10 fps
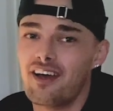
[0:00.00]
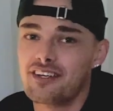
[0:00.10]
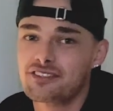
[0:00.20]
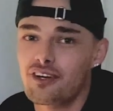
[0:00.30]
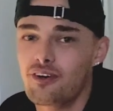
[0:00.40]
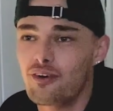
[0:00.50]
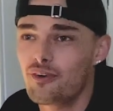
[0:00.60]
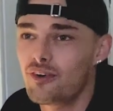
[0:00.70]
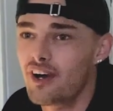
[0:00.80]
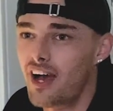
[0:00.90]

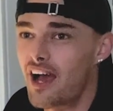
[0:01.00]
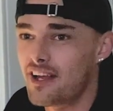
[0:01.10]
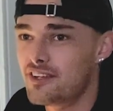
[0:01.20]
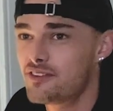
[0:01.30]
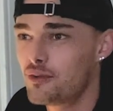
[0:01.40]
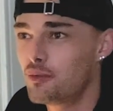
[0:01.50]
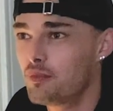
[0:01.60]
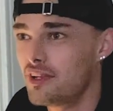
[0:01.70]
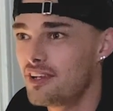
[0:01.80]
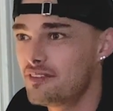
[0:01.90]
So I do
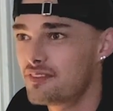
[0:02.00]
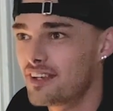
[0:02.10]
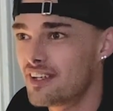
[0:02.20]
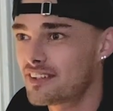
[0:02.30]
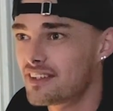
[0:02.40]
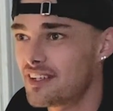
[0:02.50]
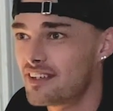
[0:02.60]
believe in